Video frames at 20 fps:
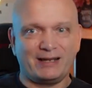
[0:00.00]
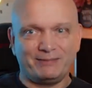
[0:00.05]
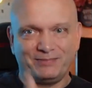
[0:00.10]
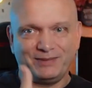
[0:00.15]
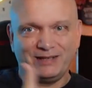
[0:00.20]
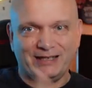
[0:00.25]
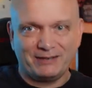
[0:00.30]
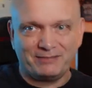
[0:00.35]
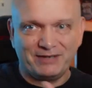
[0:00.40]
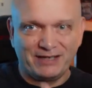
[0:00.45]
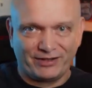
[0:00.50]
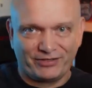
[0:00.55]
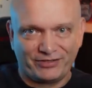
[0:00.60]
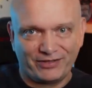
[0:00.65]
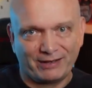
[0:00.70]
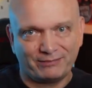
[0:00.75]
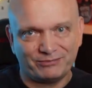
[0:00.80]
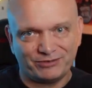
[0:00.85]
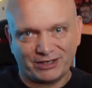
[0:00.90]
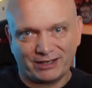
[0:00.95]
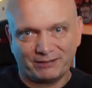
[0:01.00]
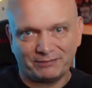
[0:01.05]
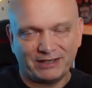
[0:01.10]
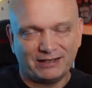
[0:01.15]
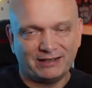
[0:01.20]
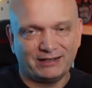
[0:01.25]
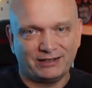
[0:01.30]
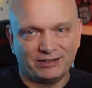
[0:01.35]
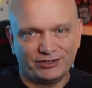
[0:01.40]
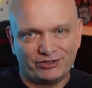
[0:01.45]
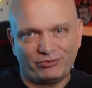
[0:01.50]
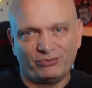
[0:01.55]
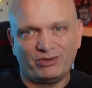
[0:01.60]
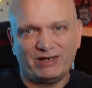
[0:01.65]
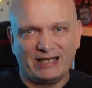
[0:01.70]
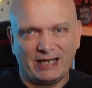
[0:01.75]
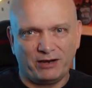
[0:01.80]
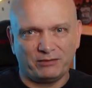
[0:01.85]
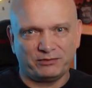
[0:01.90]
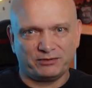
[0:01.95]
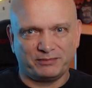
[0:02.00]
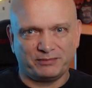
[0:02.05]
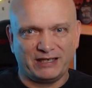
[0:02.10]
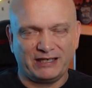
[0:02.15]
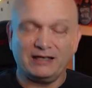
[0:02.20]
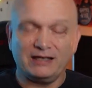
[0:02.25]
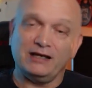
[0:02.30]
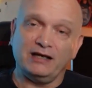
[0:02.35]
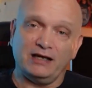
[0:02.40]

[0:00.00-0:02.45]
give me a thumbs up, because it really helps me